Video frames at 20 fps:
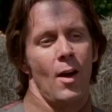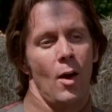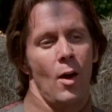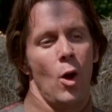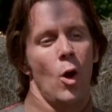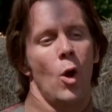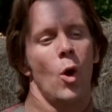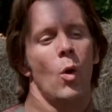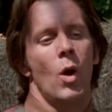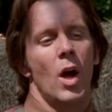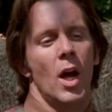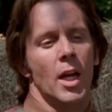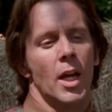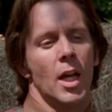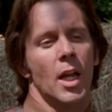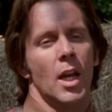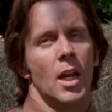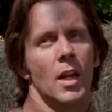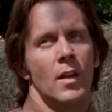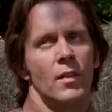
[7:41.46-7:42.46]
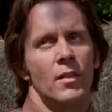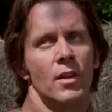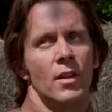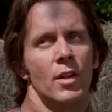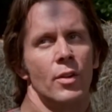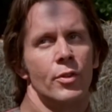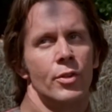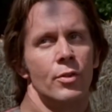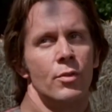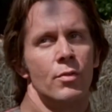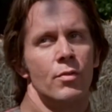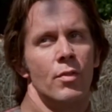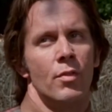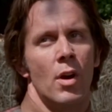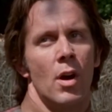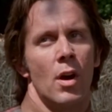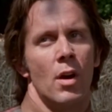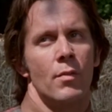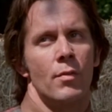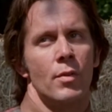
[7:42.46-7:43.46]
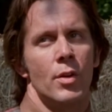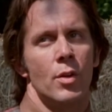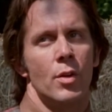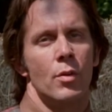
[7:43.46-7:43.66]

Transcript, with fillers: in this episode. Caleb's struggle is